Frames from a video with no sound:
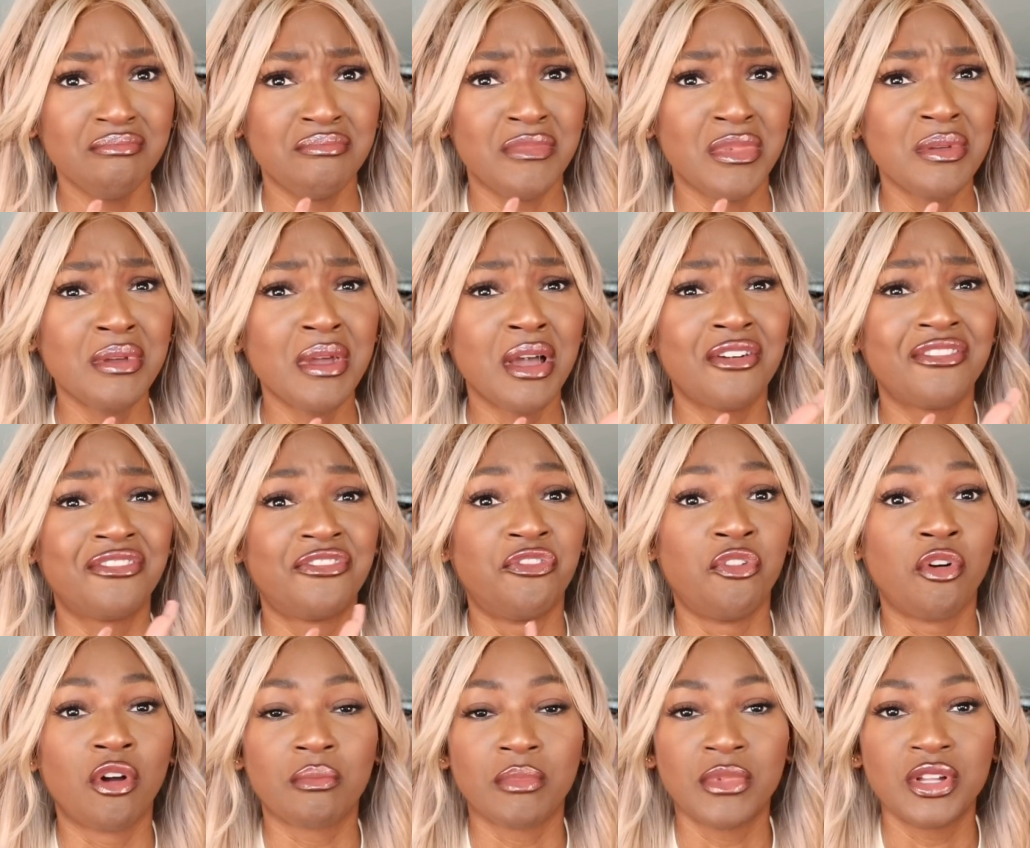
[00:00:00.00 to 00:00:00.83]
maybe about
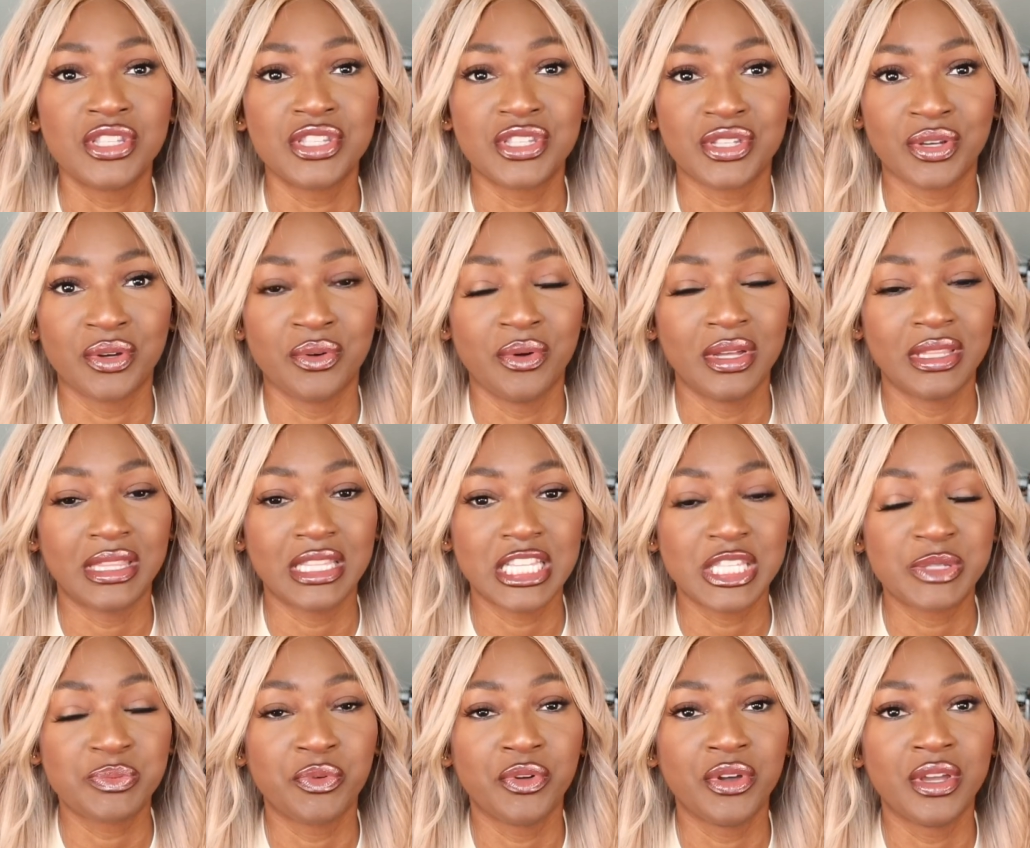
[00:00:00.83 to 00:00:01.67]
4 months ago at
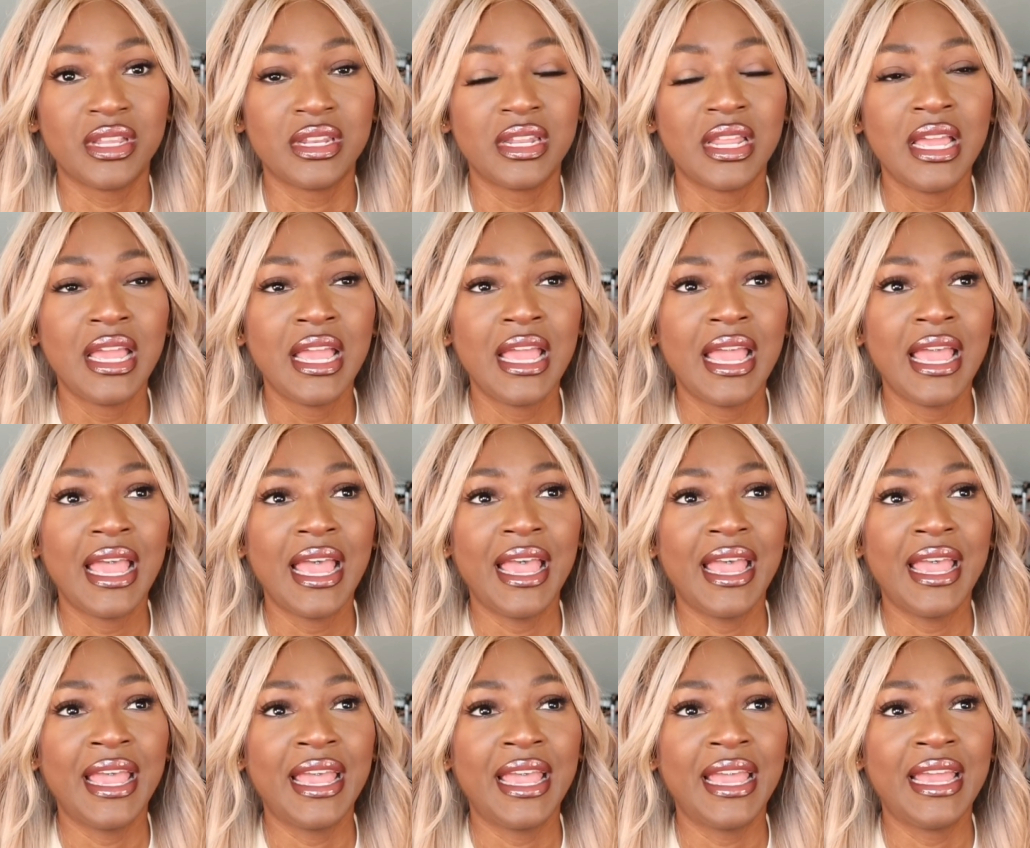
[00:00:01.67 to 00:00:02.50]
this point,
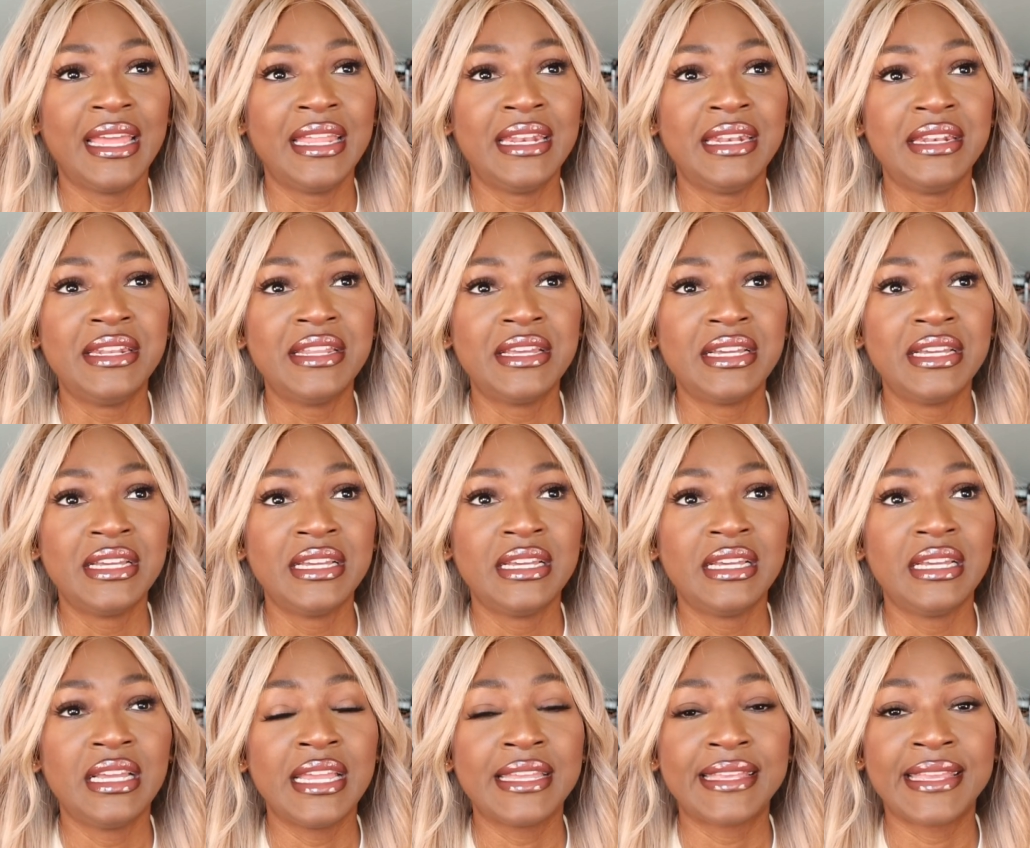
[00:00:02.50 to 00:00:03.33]
and
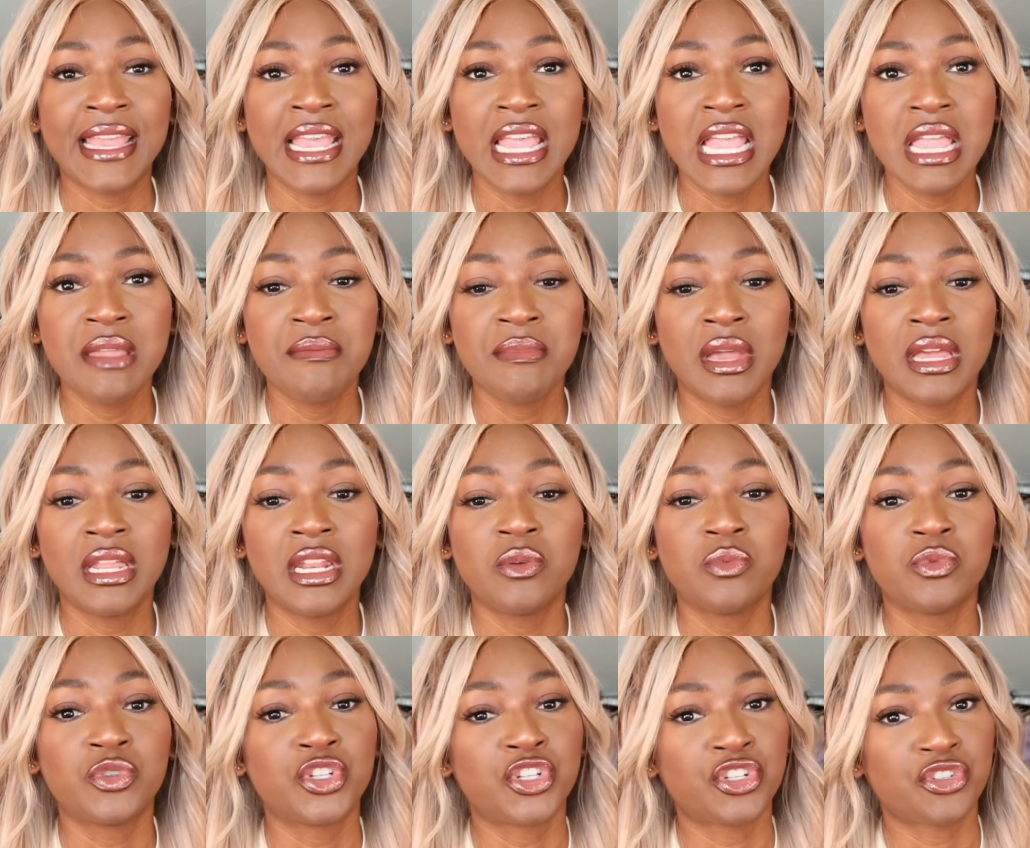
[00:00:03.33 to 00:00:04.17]
it came and
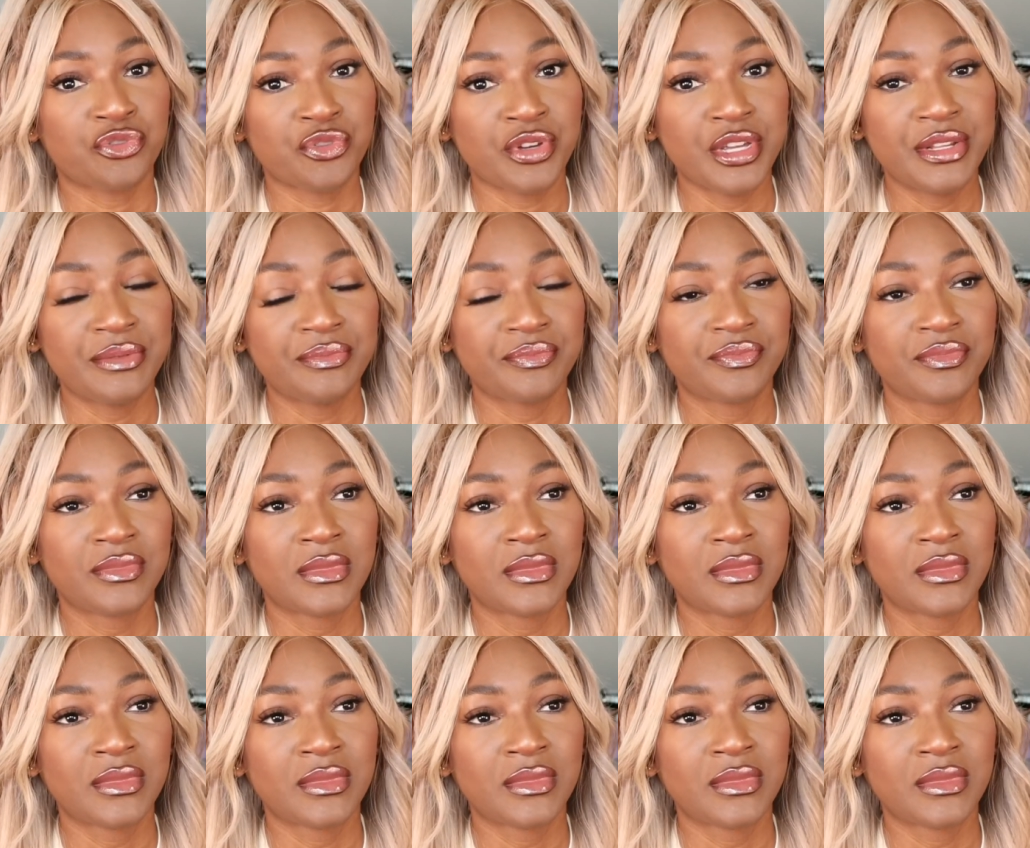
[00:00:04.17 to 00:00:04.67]
it was straight.